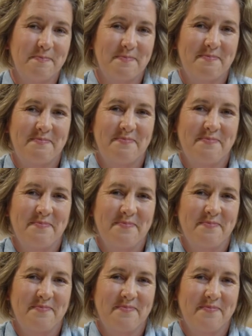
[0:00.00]

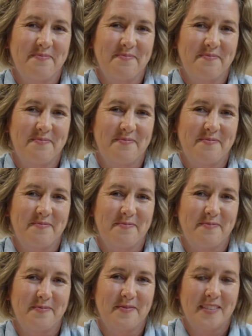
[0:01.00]

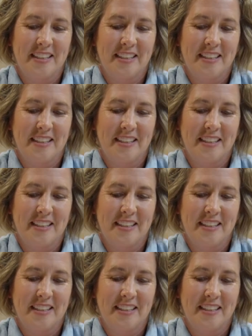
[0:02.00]
(silence)